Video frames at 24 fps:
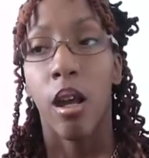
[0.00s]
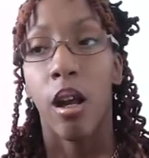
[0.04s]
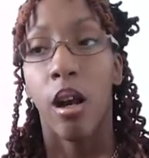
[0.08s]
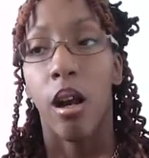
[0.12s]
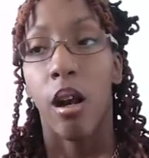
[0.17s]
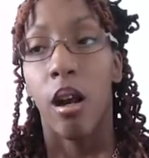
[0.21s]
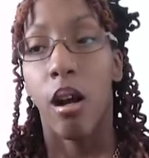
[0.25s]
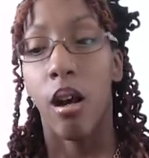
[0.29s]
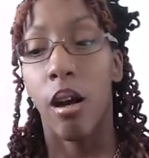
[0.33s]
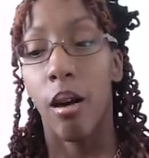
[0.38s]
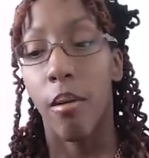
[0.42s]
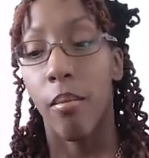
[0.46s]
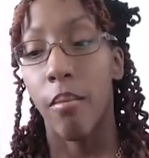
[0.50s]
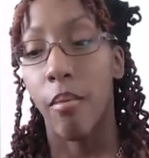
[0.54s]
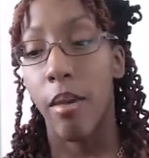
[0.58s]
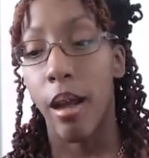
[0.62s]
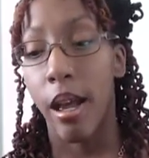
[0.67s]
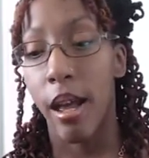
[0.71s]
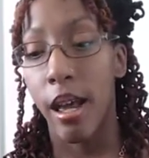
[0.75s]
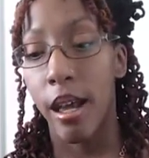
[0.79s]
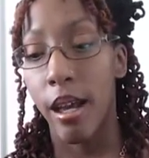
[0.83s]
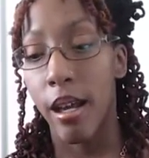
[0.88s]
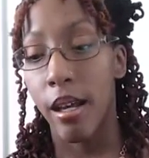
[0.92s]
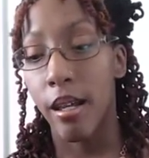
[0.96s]

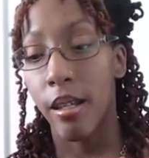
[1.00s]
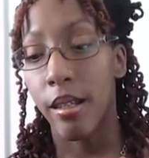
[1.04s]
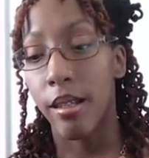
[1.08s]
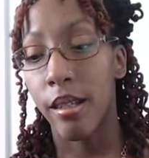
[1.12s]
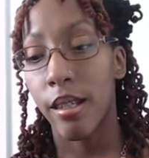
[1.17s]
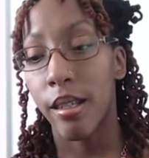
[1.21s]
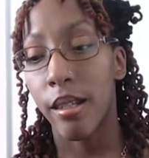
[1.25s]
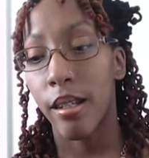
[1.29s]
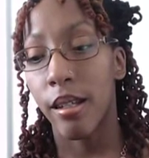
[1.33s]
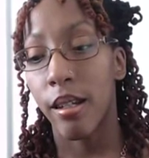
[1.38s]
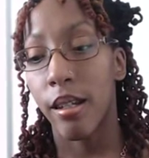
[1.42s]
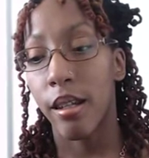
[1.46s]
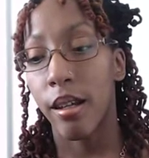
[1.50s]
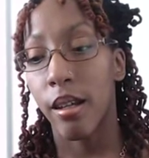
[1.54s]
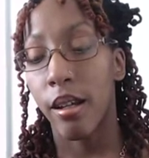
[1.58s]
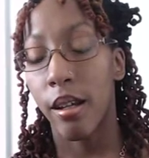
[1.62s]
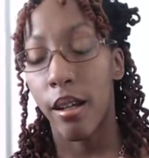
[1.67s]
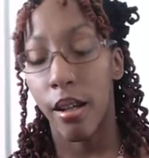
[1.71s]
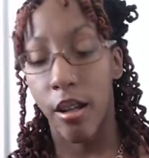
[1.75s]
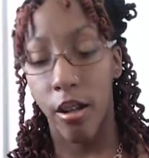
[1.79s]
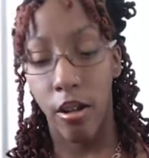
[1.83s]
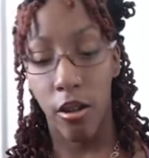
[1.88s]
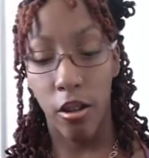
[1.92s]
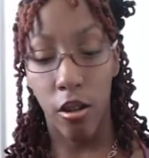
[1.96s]
And
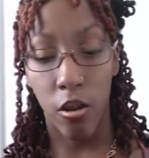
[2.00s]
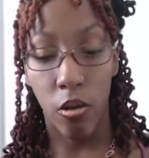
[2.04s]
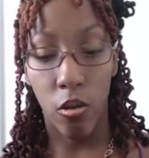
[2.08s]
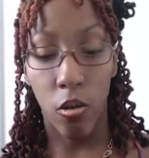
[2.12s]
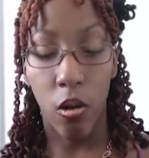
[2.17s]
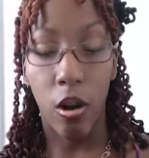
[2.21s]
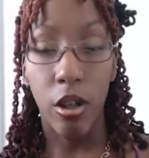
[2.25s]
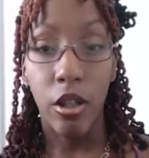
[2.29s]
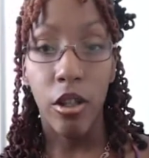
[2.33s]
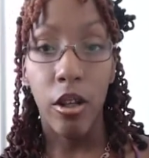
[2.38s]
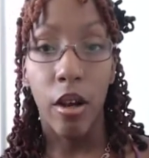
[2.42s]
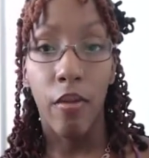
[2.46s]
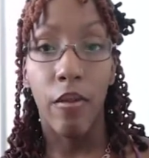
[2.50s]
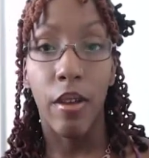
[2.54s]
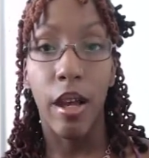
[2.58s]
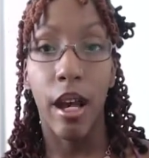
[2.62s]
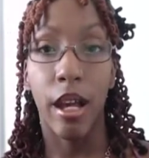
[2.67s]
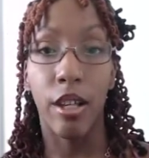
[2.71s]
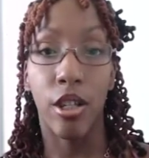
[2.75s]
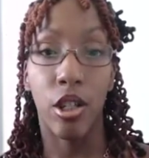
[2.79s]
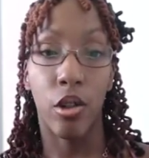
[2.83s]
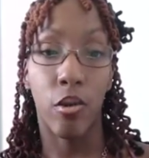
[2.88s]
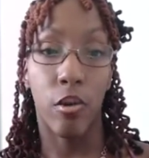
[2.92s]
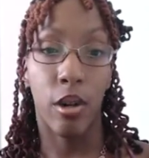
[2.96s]
you also have to
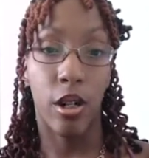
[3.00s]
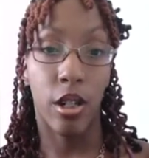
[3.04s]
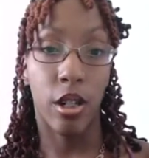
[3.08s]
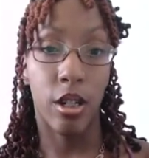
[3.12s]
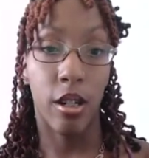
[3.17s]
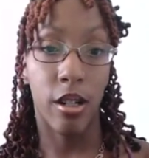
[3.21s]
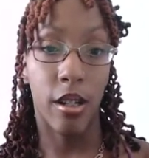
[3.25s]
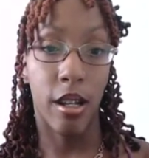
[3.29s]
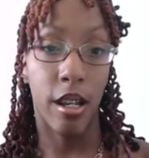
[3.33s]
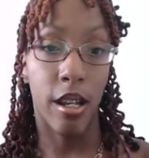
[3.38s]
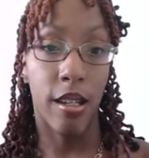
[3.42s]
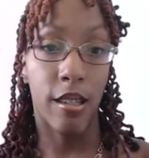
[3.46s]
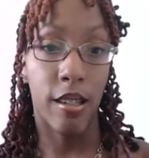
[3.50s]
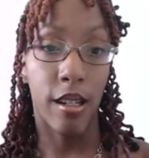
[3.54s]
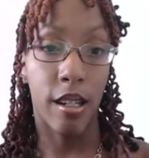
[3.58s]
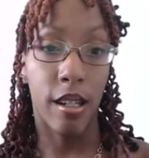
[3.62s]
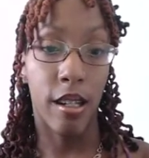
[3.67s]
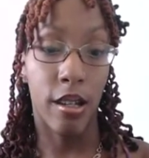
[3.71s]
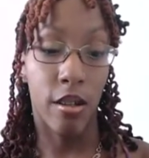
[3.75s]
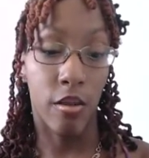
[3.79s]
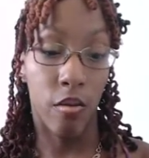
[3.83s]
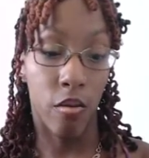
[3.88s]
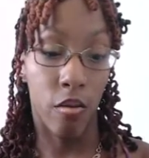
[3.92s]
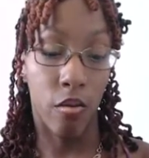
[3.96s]
ask the question, is
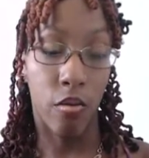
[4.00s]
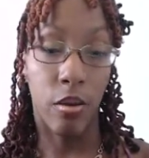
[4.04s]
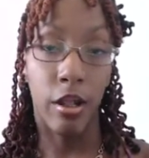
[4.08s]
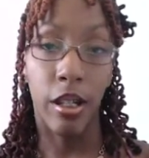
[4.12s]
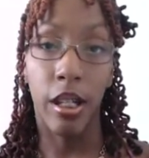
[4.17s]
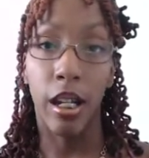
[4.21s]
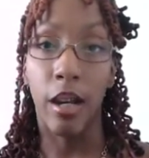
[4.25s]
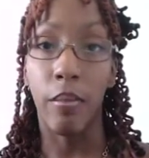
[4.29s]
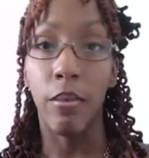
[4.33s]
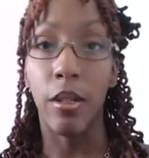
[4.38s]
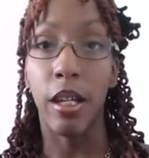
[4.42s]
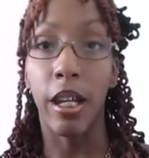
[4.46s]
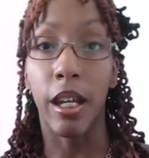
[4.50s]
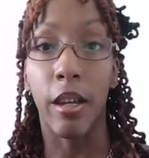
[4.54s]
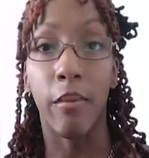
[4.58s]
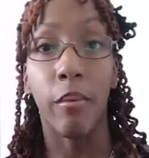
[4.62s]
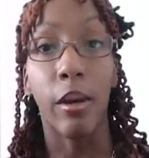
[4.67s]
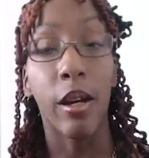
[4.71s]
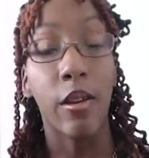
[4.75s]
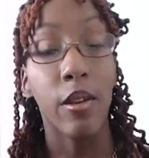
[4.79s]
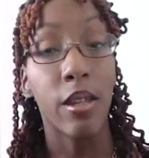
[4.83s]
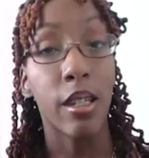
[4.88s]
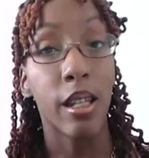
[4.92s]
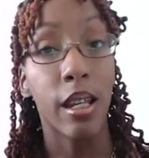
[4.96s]
it really uptaken
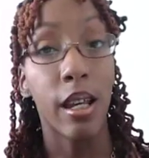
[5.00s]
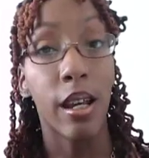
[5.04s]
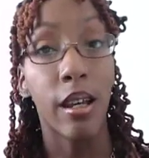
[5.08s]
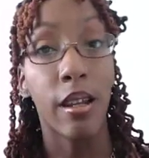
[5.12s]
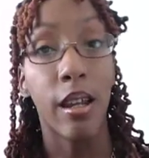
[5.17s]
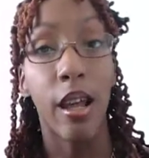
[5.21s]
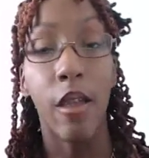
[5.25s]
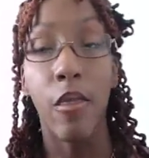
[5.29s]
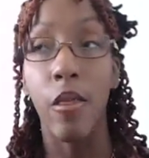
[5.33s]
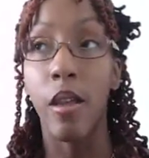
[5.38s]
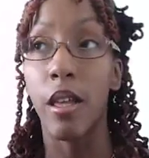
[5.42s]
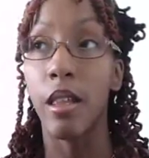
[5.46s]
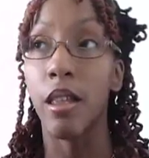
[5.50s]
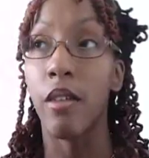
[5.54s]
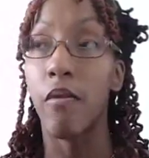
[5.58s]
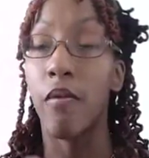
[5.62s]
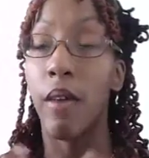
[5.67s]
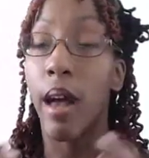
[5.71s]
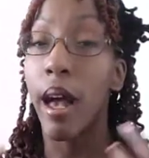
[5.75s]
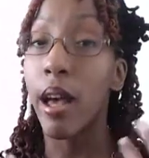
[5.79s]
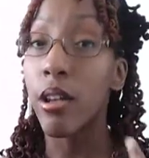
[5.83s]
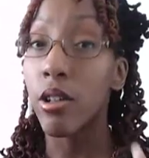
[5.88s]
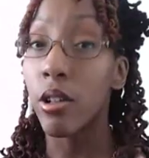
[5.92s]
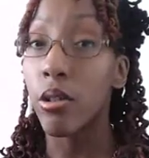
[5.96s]
by the skin? And then the
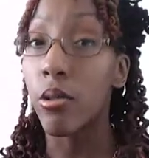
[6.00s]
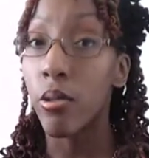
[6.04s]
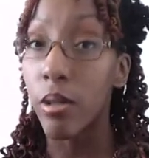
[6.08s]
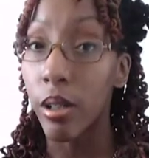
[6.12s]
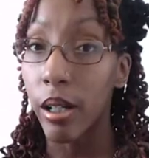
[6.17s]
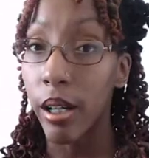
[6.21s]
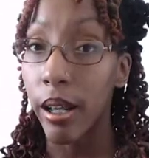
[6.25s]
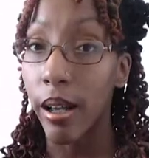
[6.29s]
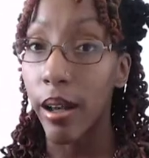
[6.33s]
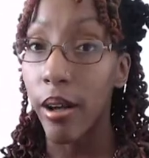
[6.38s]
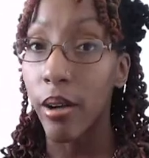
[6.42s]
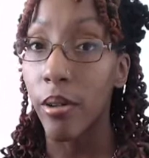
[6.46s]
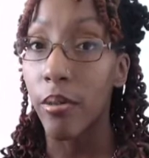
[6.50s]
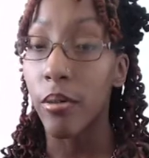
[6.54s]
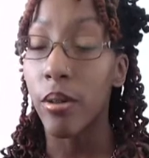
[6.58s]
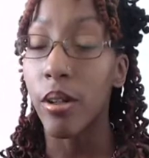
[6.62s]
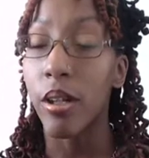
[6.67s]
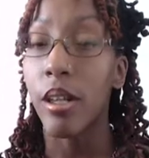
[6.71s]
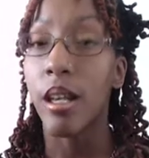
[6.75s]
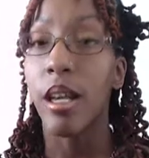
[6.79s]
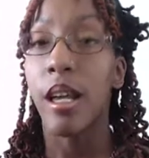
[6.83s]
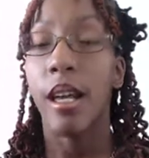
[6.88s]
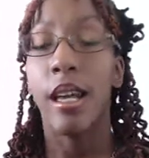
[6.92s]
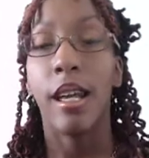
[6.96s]
vaginal canal
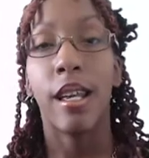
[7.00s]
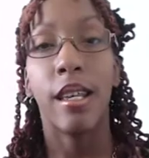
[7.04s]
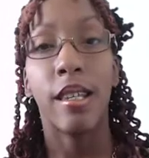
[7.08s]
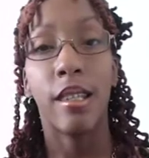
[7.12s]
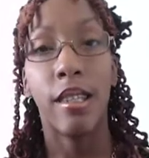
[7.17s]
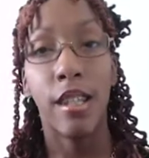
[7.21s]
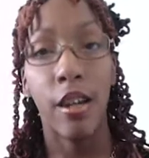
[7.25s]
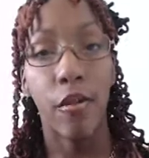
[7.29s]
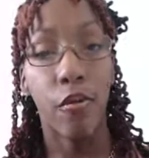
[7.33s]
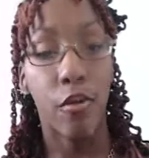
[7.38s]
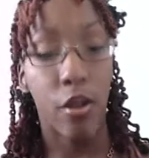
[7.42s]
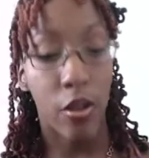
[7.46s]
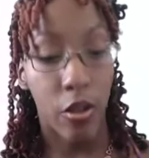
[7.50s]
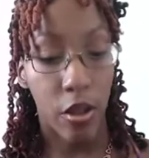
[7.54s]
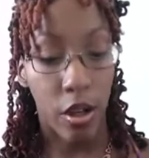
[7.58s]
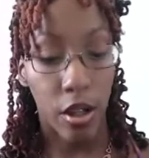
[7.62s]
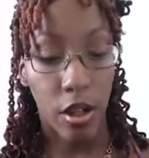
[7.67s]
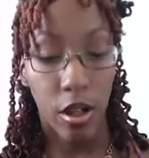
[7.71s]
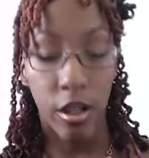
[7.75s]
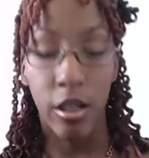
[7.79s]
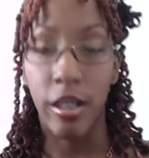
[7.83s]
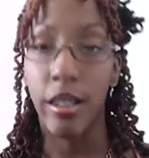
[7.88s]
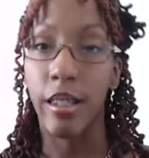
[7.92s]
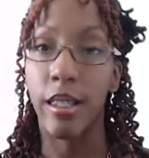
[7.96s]
is different than
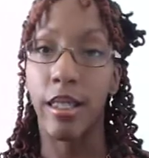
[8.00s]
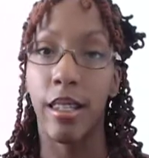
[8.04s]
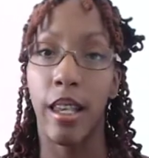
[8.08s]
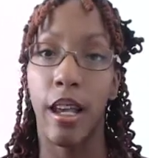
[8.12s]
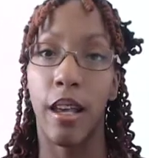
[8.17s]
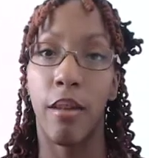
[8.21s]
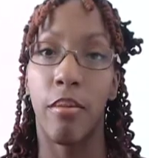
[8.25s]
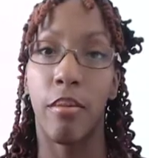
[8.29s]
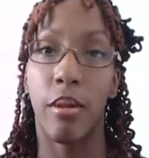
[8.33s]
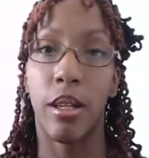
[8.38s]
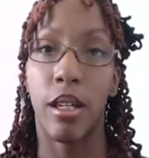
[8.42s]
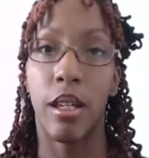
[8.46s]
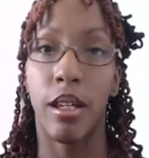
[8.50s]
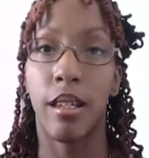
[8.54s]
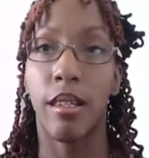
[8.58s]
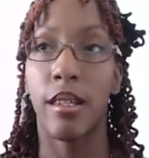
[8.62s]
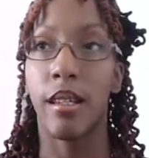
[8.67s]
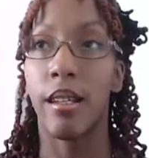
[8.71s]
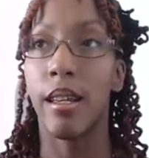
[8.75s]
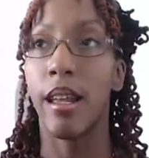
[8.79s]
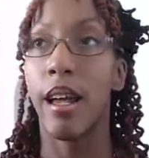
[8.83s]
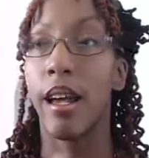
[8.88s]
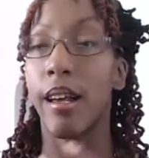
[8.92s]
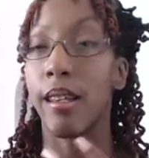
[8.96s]
just the skin because
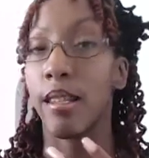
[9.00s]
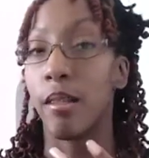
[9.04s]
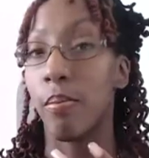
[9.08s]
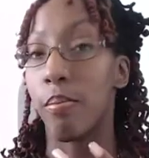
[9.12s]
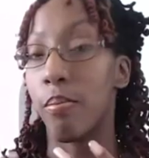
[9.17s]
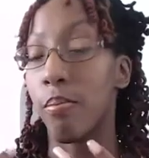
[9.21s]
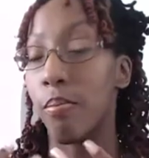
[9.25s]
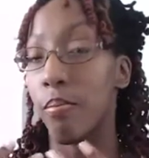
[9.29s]
it has